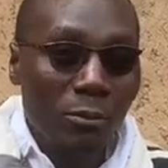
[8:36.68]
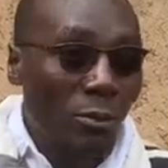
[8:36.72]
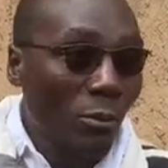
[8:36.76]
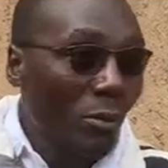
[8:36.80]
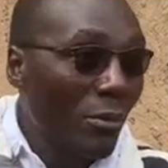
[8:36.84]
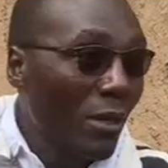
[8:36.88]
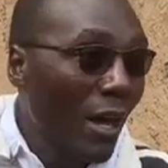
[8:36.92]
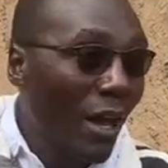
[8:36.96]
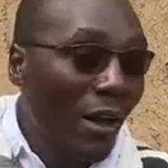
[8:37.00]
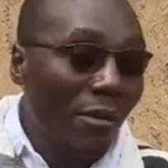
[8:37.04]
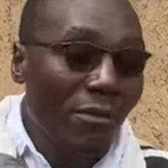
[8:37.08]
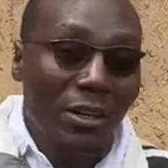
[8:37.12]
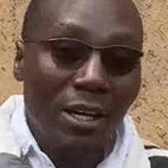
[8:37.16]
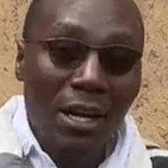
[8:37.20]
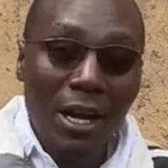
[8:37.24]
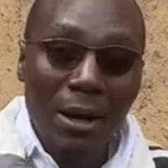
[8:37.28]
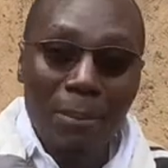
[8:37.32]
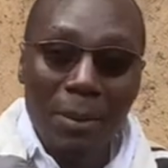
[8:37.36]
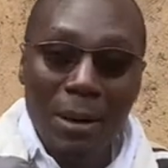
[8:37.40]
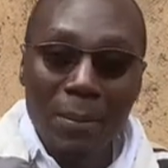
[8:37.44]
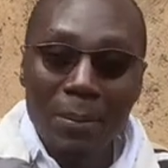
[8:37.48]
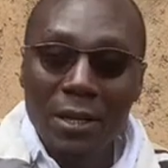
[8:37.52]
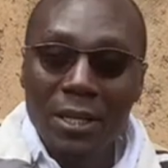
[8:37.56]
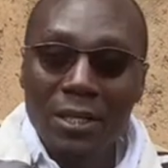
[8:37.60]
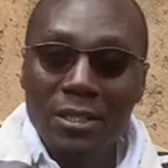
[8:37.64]
having a
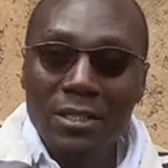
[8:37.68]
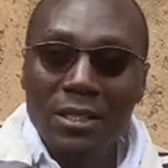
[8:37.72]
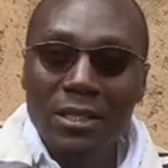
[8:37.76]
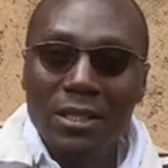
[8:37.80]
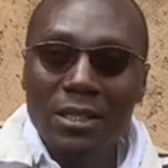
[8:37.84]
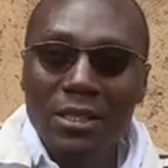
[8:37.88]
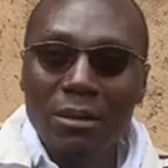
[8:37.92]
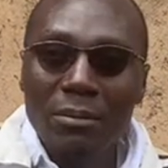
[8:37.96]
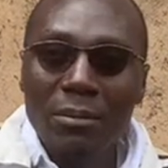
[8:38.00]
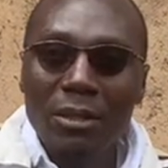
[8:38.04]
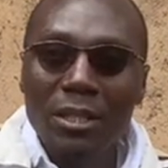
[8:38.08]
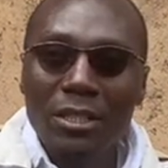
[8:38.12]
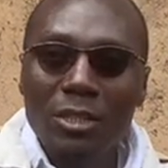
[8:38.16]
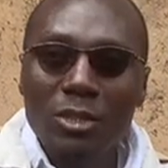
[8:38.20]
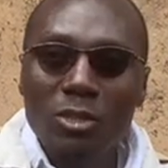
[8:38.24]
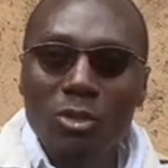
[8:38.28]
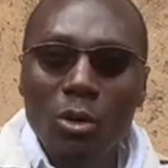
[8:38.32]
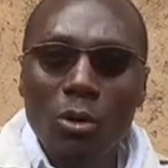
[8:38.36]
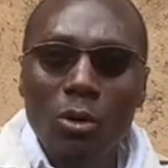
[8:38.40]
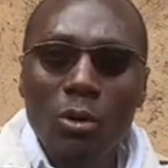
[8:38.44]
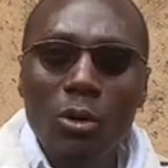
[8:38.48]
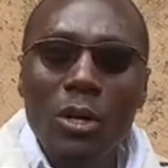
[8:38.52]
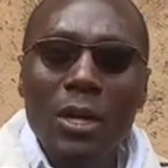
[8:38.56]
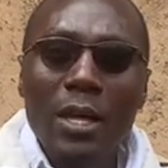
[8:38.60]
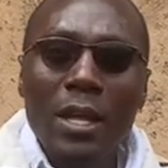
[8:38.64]
permanent disability?
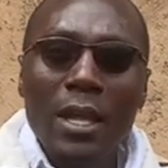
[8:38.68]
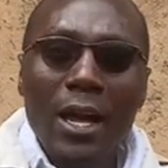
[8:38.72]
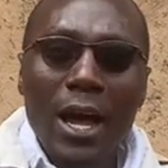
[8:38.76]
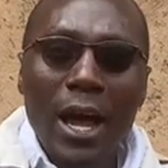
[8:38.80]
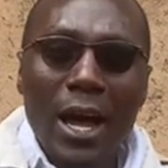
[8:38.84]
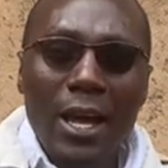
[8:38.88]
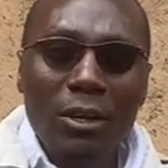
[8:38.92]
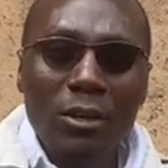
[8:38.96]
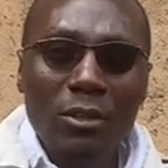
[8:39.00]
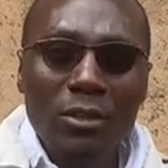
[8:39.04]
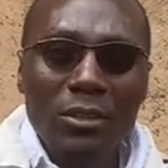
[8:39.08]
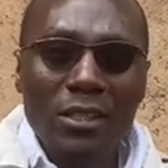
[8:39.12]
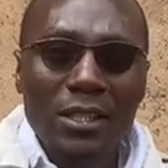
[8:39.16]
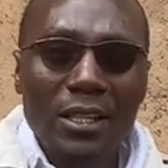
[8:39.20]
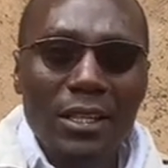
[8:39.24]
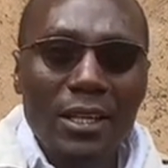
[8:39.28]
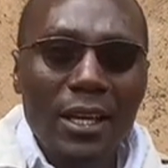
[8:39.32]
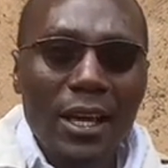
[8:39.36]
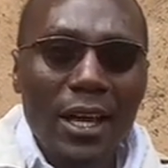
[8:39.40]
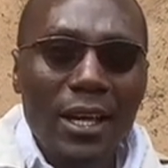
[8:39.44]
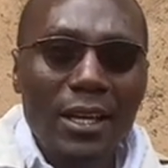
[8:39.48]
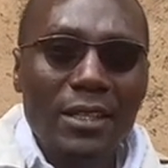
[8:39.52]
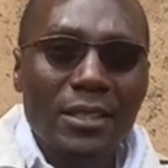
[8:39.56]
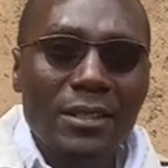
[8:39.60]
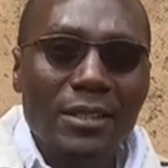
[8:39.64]
So I don't see
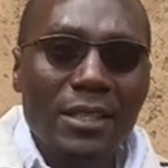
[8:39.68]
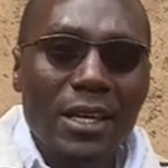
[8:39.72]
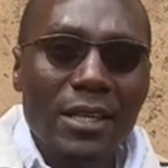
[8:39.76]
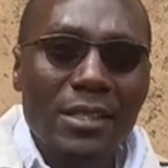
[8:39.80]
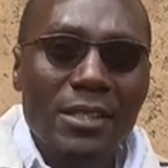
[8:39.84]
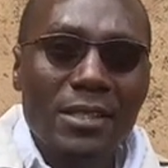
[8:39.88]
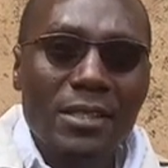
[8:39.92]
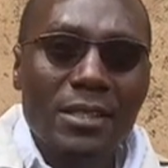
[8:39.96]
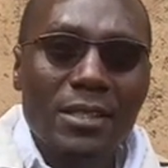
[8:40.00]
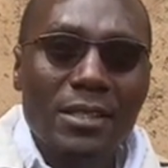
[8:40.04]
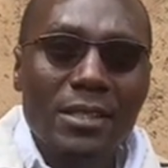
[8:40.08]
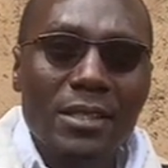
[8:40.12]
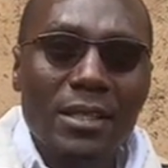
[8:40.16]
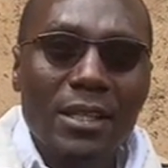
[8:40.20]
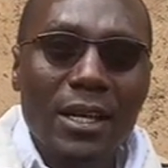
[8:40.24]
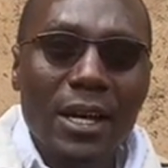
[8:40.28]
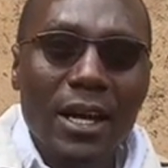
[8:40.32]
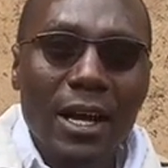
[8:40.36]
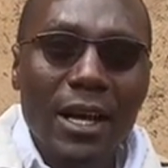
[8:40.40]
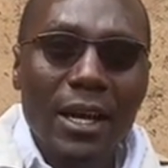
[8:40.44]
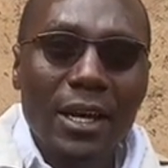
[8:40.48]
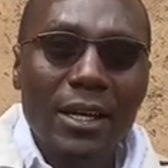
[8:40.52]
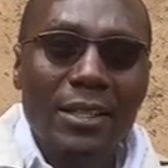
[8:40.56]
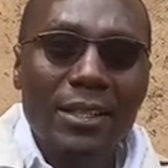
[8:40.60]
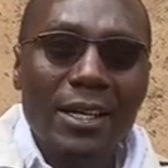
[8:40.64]
any sense.
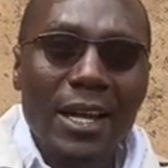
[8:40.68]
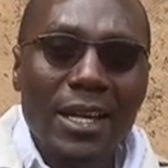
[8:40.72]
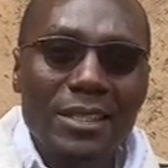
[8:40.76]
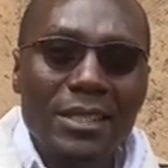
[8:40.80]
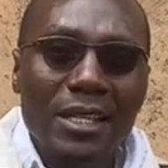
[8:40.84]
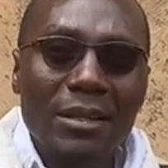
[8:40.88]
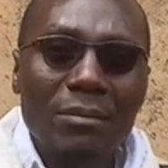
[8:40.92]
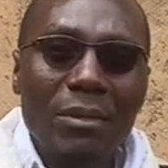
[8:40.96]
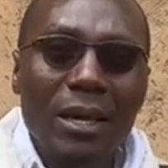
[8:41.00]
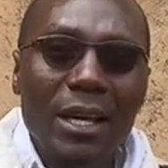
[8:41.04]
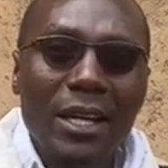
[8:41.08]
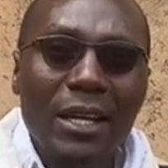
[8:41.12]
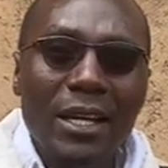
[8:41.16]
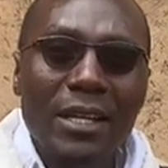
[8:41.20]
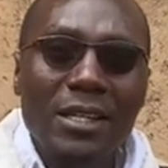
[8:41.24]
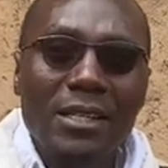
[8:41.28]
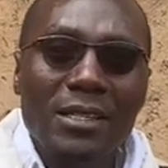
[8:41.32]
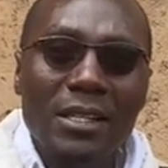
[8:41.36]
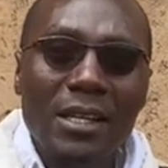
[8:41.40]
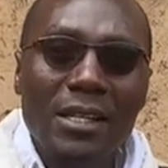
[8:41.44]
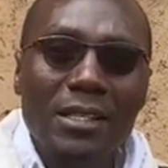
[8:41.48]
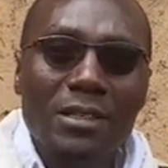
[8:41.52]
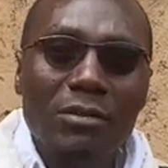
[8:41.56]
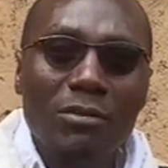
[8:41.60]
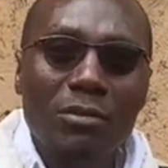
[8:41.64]
It doesn't make any
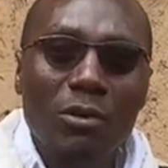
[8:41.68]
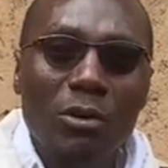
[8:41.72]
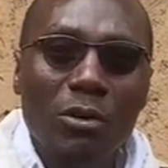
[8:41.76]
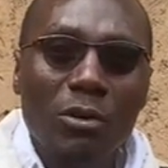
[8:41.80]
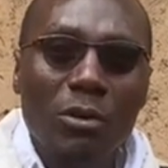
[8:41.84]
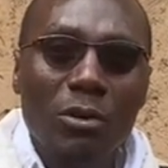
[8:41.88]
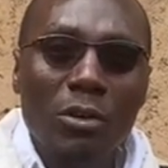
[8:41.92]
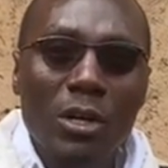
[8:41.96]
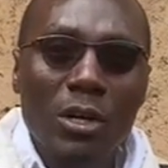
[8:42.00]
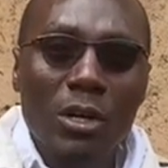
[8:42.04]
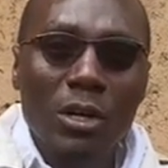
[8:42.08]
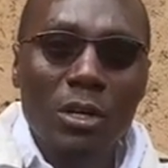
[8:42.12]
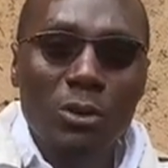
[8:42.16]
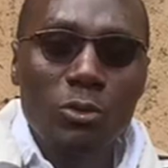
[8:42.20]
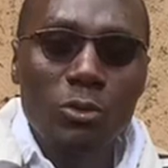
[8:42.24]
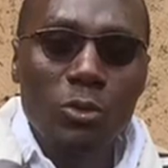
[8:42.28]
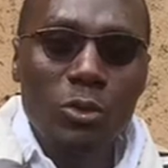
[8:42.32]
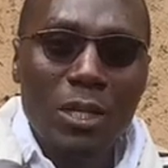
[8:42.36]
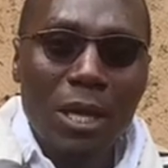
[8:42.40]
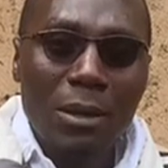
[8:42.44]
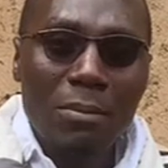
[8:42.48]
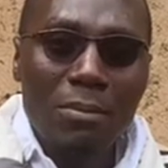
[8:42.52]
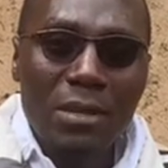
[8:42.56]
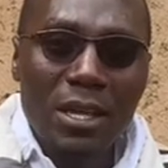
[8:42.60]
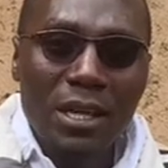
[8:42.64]
sense to
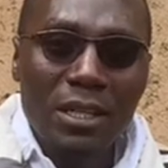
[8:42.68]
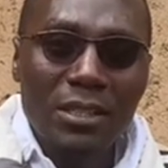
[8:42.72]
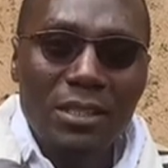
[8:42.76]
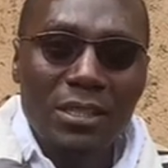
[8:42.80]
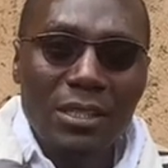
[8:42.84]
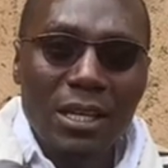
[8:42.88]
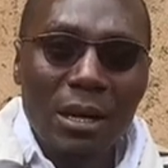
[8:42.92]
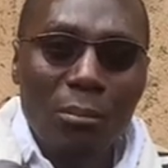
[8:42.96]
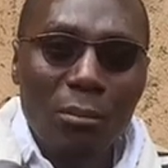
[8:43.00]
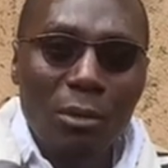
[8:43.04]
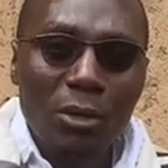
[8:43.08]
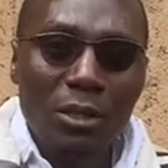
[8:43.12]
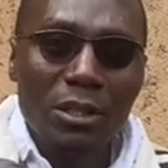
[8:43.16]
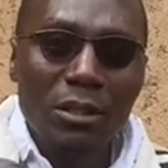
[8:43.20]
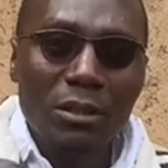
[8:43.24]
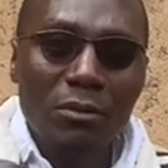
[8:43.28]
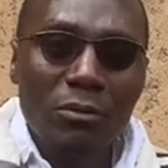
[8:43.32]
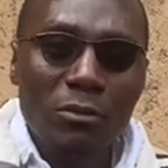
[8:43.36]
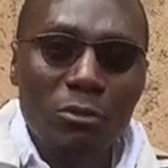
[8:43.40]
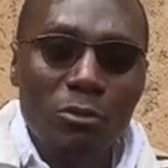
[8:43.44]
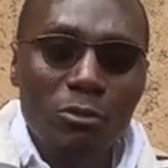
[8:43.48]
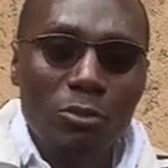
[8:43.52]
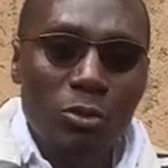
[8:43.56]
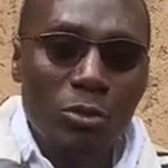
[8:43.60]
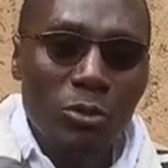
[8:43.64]
subject somebody
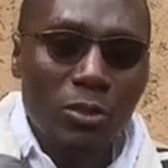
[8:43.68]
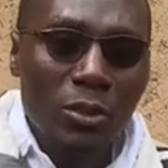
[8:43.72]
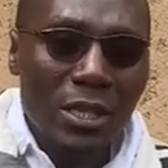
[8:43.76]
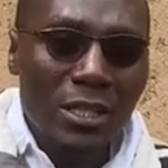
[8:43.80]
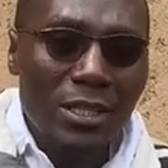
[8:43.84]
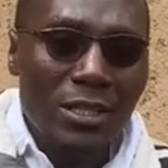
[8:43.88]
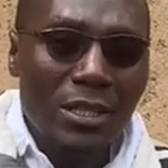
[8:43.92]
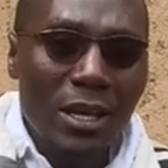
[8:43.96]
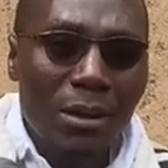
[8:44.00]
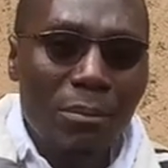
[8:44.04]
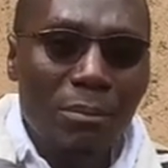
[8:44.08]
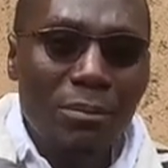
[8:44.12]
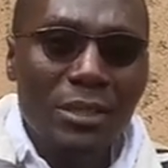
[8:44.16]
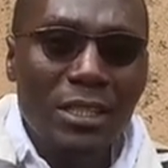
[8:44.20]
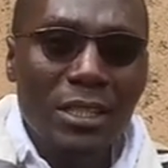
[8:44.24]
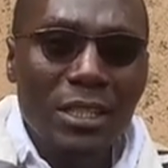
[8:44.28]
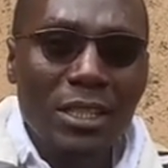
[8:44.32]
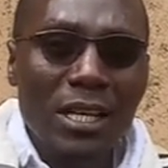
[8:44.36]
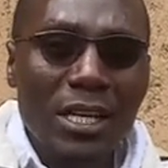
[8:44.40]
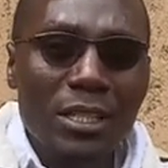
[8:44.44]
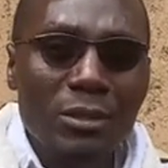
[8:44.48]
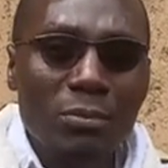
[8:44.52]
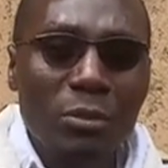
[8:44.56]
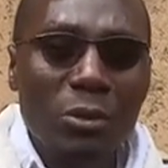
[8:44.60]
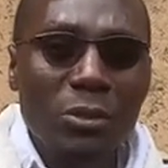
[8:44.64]
to the same
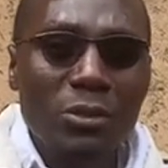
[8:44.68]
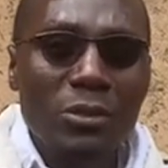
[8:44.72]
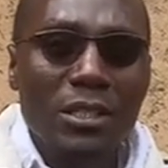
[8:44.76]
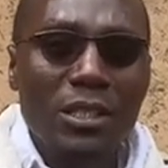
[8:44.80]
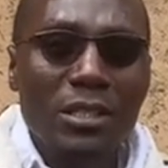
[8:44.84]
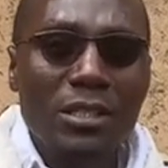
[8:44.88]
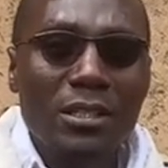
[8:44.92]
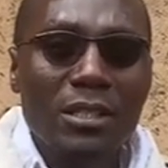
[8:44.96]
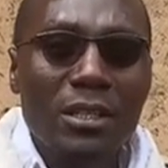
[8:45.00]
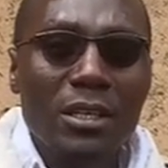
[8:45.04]
tedious process,